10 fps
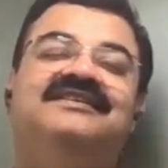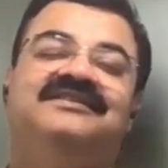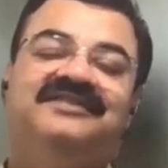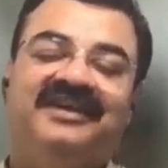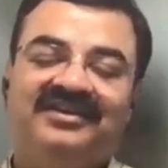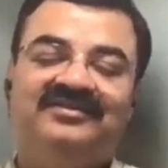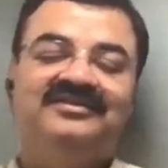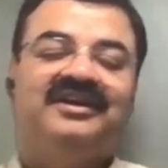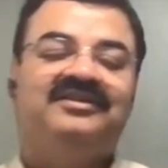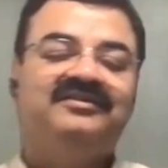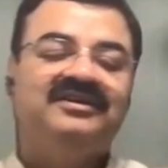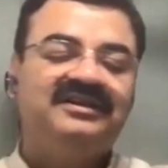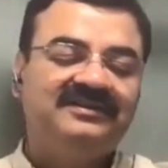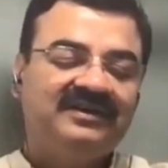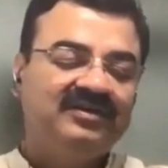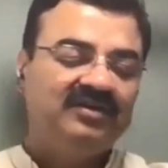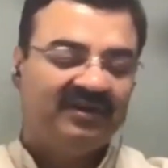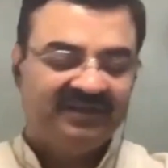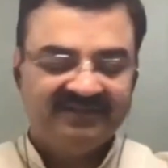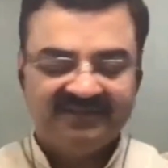Thank you.
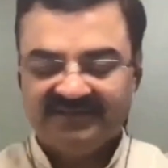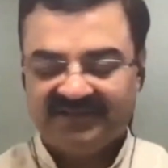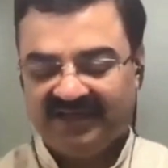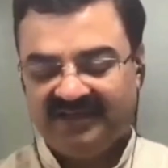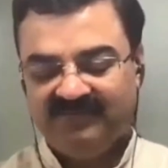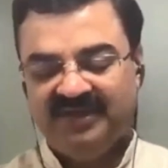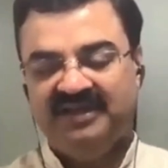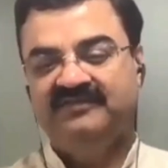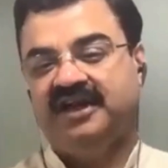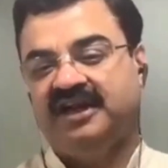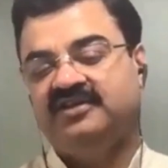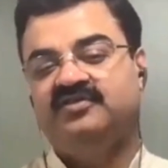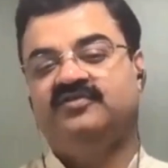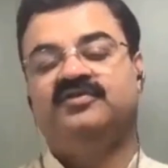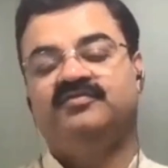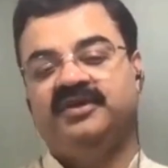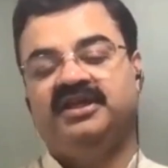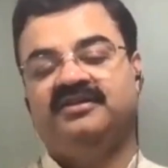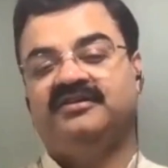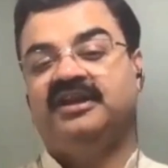Audiences, I believe that you would be
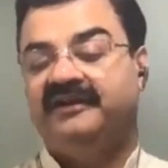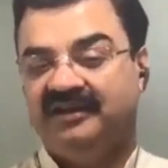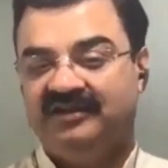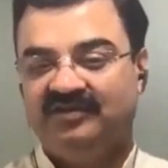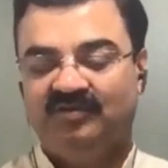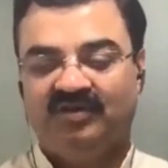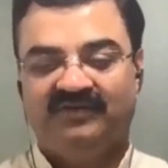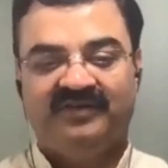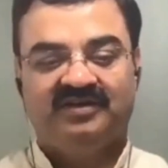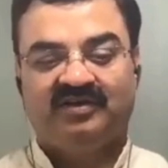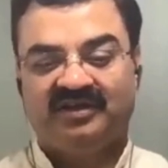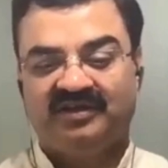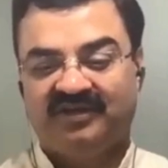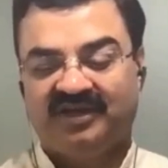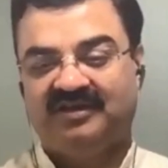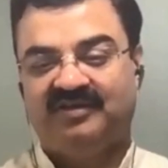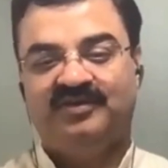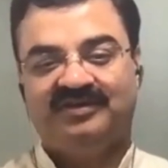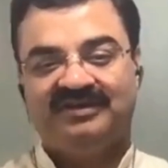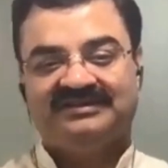relating to what we are talking right now,
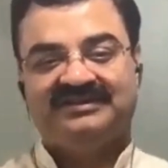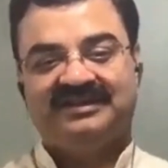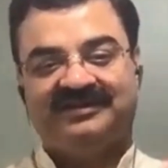because